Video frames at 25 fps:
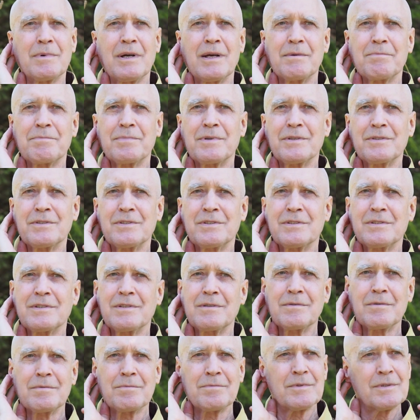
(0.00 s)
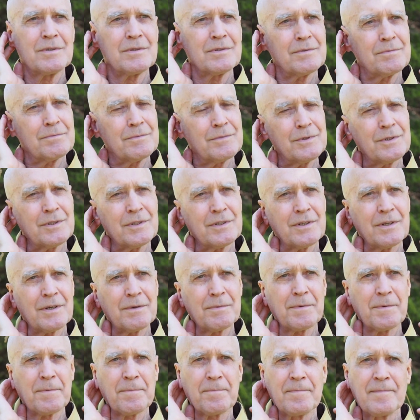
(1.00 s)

my approach to the Buddha Dharma.